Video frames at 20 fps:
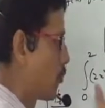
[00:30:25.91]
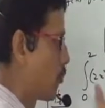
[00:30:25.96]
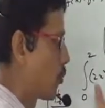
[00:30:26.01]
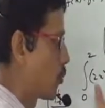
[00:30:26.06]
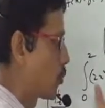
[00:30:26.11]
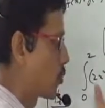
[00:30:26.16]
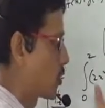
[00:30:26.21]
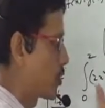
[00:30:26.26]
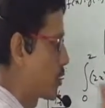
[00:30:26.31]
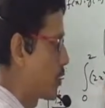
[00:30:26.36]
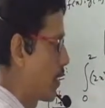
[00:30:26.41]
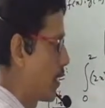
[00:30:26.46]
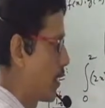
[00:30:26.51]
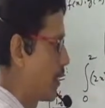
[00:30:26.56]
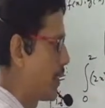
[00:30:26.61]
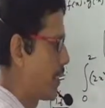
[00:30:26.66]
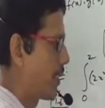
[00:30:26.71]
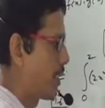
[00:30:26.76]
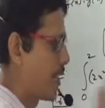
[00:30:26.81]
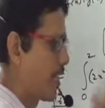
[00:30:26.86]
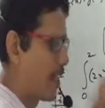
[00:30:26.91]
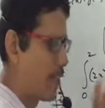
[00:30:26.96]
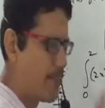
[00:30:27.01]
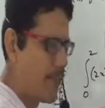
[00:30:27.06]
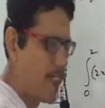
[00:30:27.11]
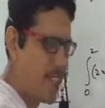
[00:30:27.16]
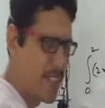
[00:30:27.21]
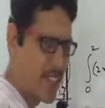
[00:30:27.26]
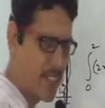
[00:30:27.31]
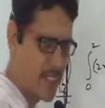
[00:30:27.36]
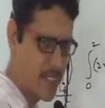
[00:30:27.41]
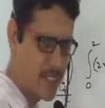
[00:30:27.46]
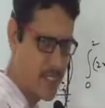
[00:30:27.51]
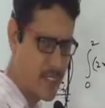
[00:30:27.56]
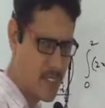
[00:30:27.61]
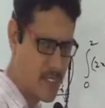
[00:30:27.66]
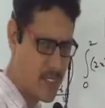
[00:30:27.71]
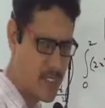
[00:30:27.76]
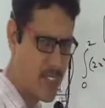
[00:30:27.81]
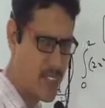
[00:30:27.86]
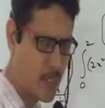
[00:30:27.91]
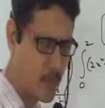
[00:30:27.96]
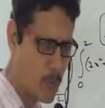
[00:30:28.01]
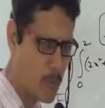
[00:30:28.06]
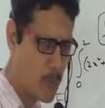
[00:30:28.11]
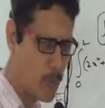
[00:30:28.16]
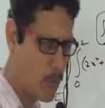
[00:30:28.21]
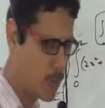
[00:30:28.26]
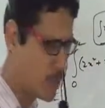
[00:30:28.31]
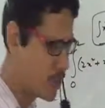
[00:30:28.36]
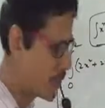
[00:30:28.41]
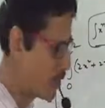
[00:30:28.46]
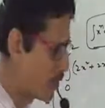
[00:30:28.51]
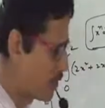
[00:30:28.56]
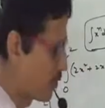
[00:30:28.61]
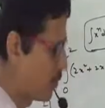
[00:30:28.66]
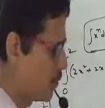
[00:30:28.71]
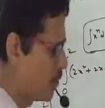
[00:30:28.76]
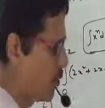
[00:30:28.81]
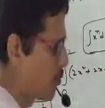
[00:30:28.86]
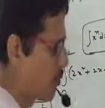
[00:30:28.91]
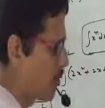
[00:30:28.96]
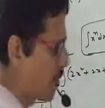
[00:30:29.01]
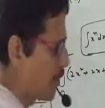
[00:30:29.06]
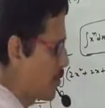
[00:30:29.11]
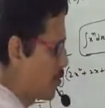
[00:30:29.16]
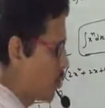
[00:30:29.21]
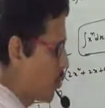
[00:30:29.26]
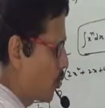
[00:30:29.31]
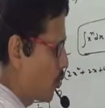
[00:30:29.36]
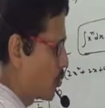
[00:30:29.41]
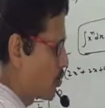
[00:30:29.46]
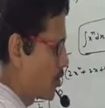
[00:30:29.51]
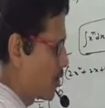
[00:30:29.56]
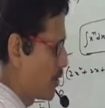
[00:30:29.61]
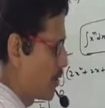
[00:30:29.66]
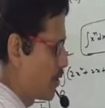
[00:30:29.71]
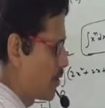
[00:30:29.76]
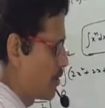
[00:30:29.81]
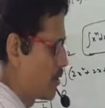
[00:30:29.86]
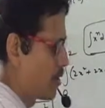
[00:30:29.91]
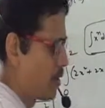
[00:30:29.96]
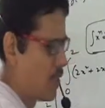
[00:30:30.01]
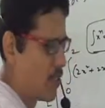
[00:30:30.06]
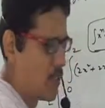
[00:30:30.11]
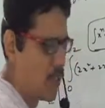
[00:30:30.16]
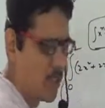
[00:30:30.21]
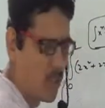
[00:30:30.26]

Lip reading: Force integral f dx is nothing but work done. You have to take joules here.